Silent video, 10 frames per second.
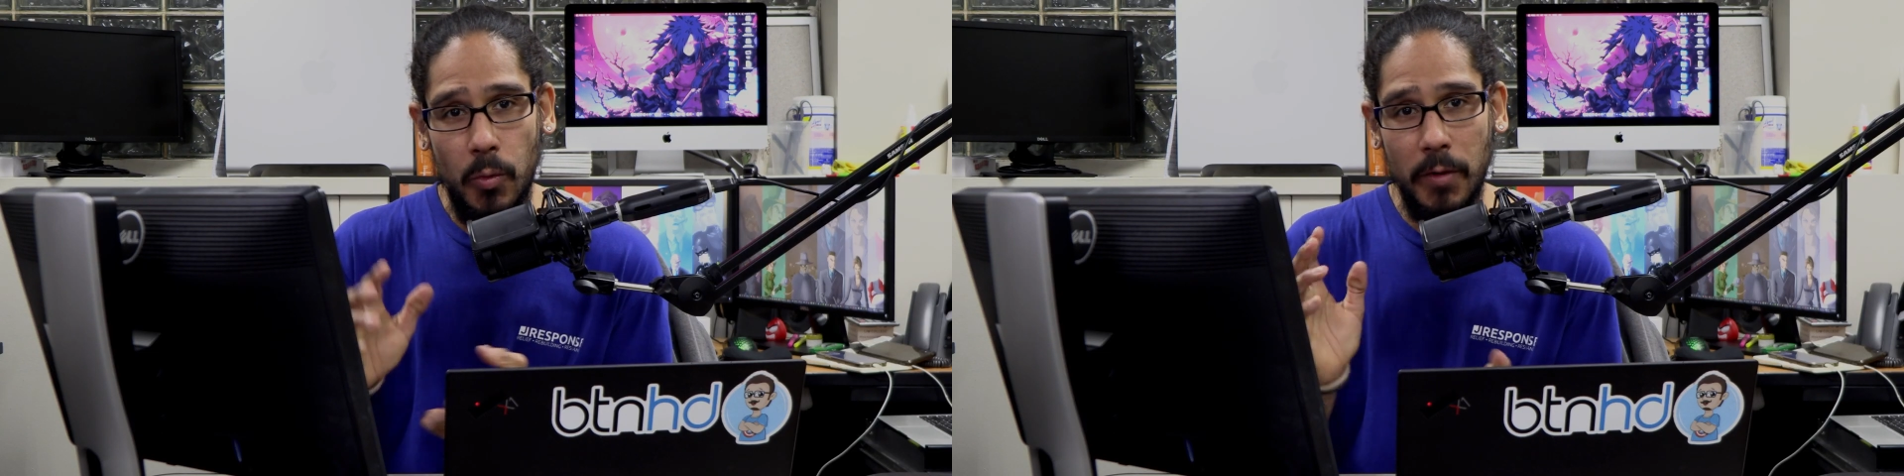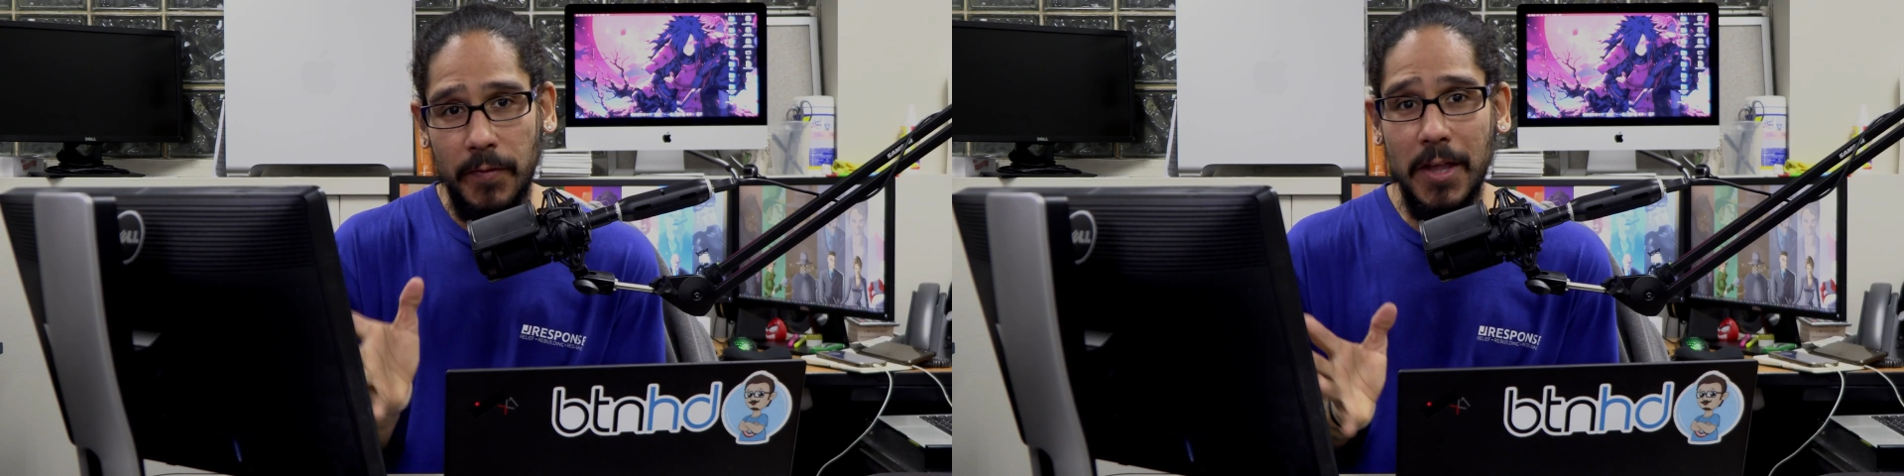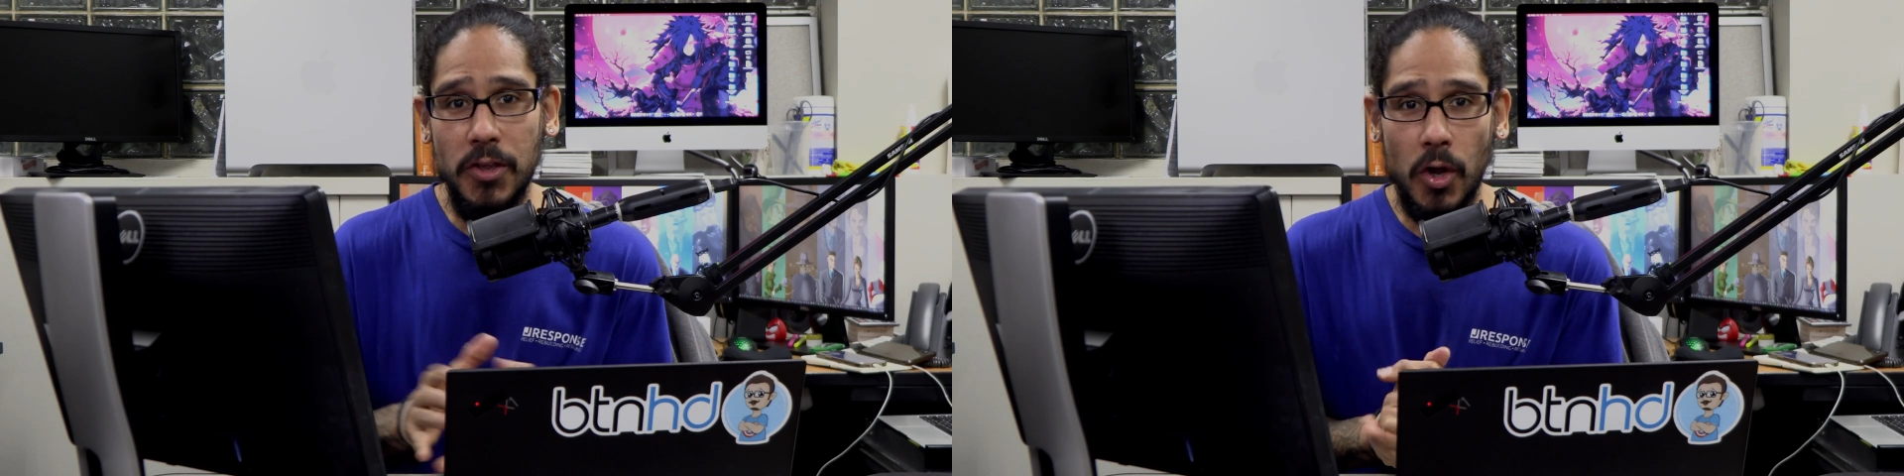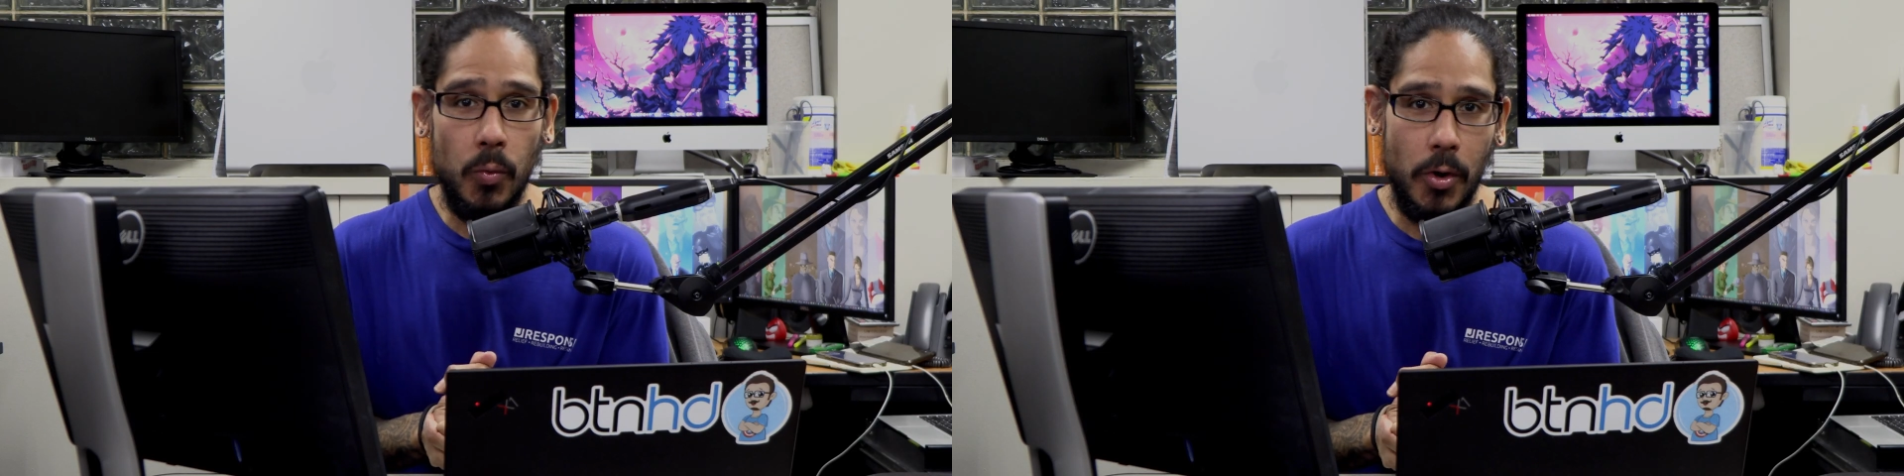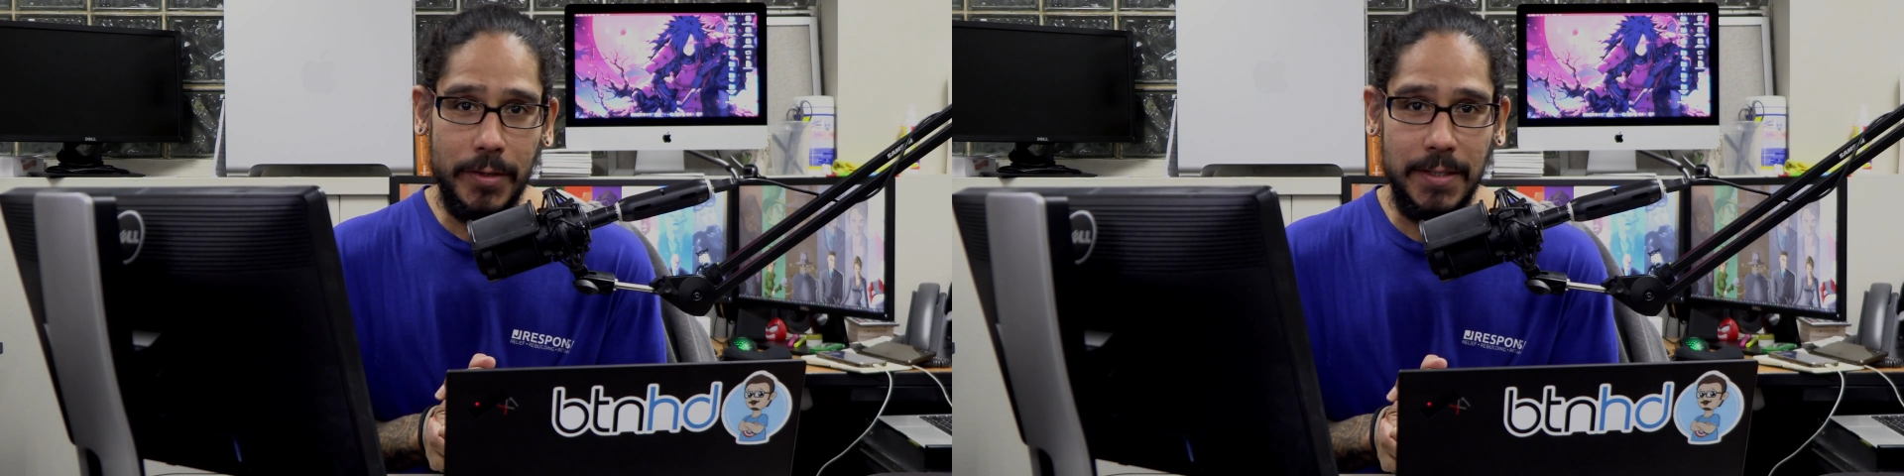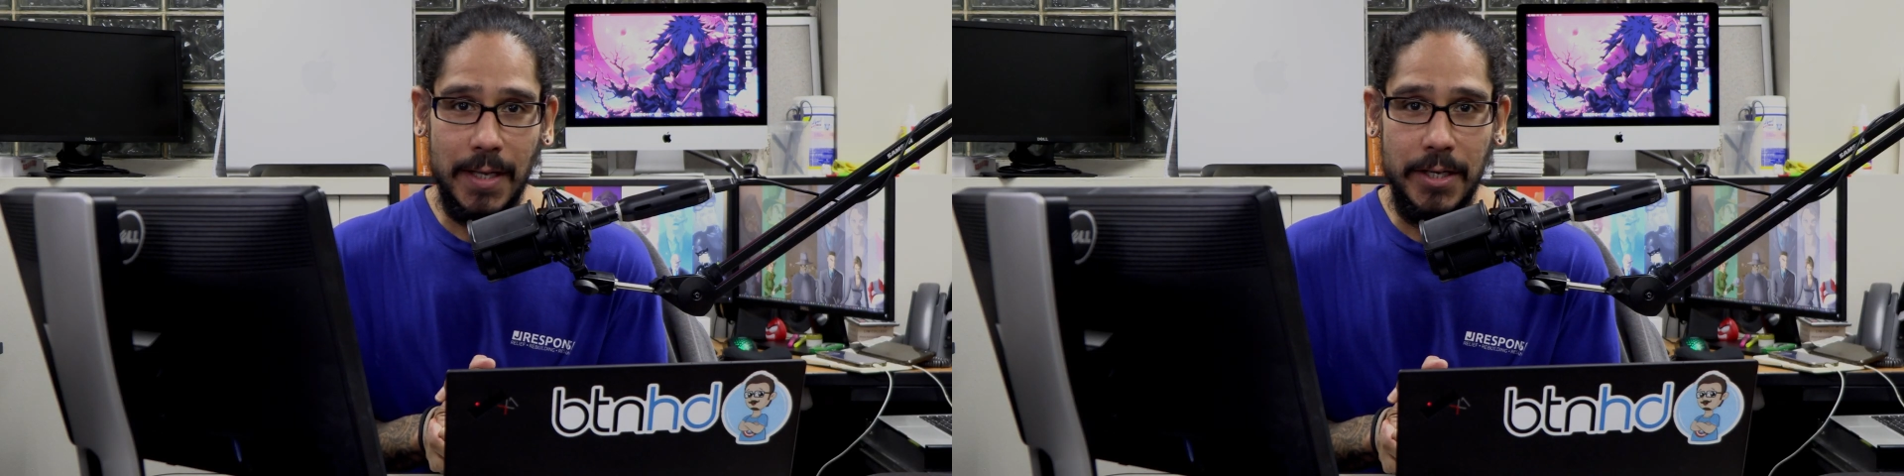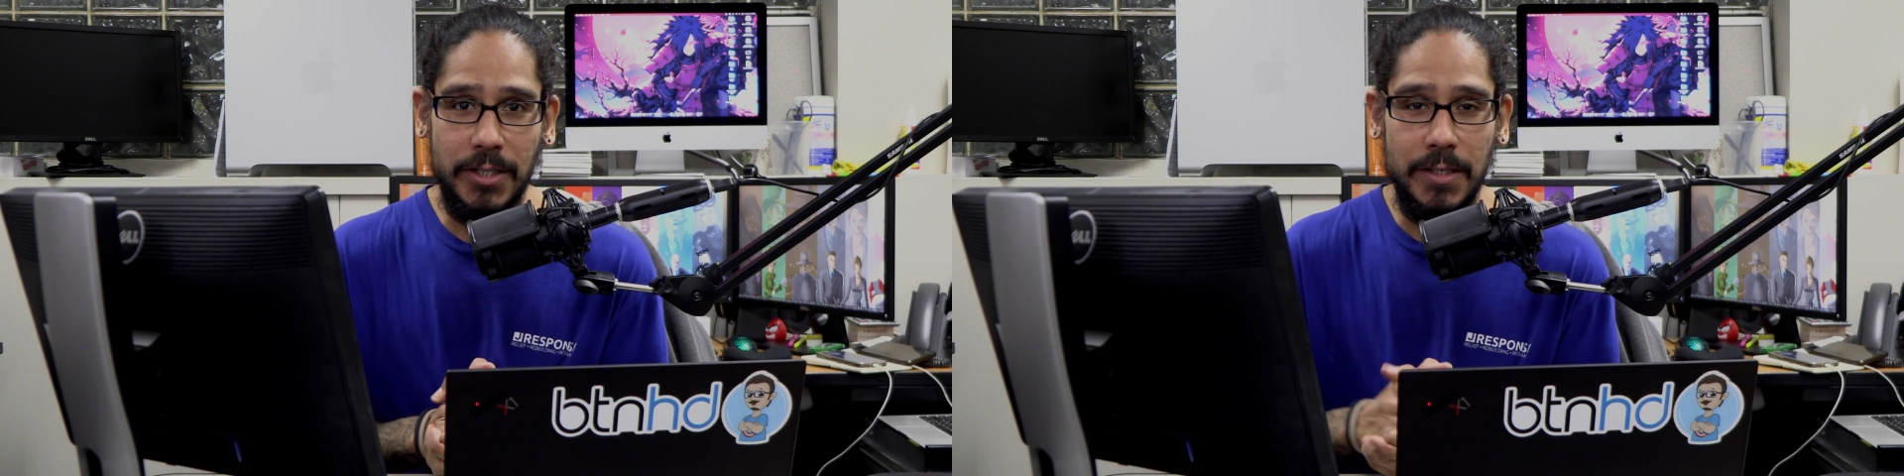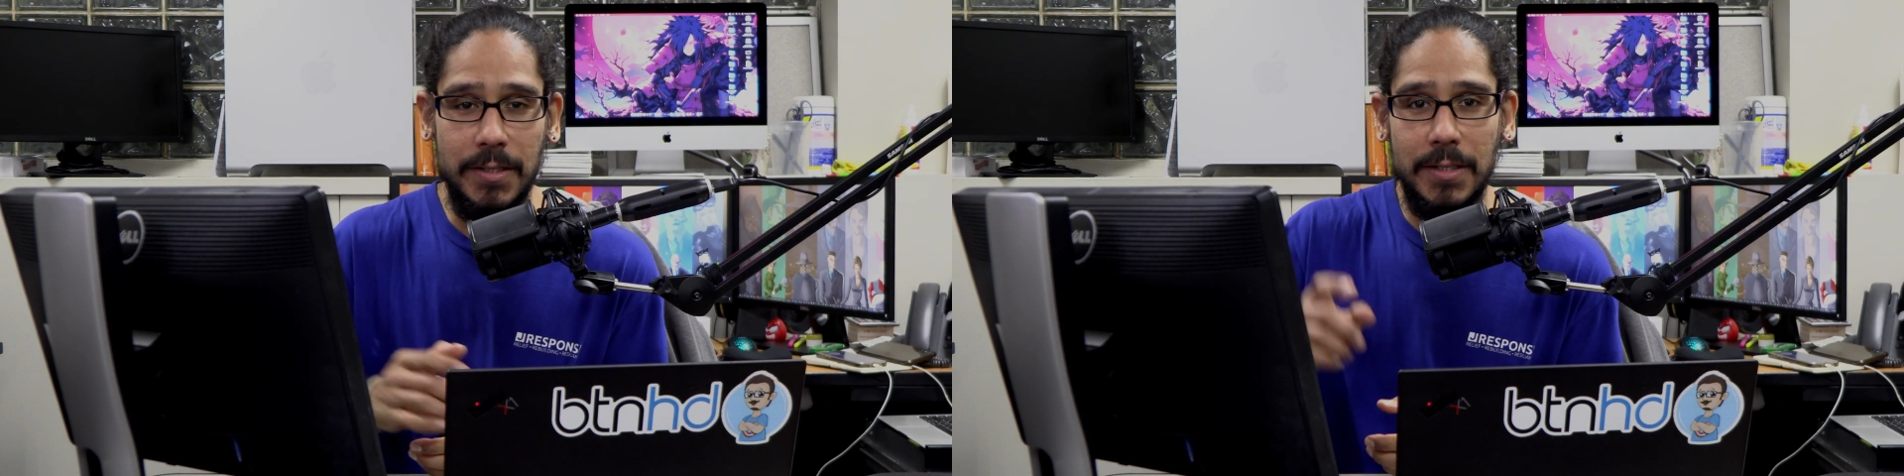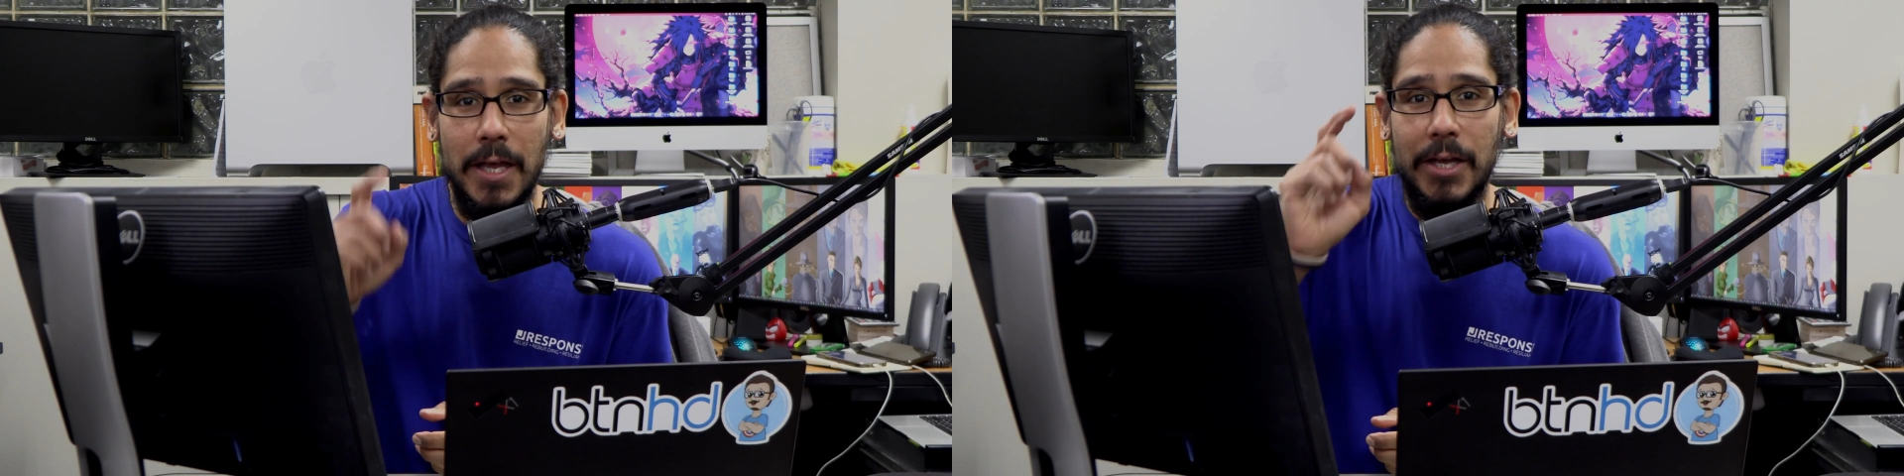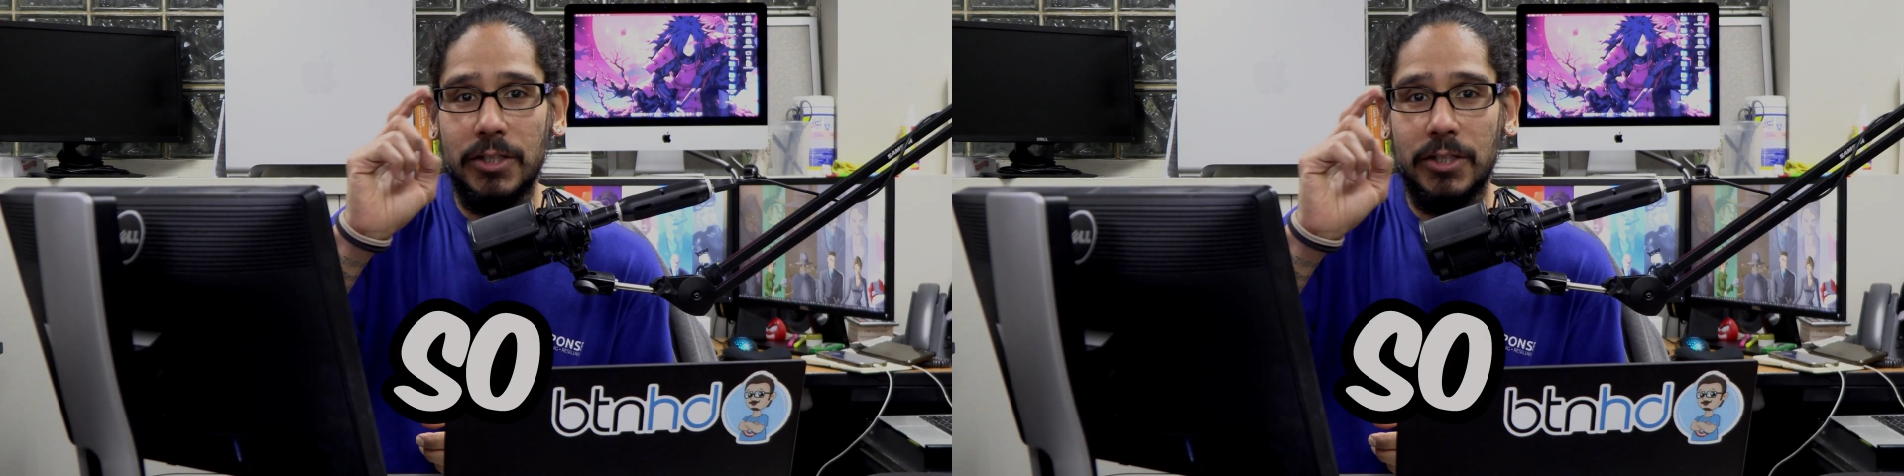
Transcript: within your workstations.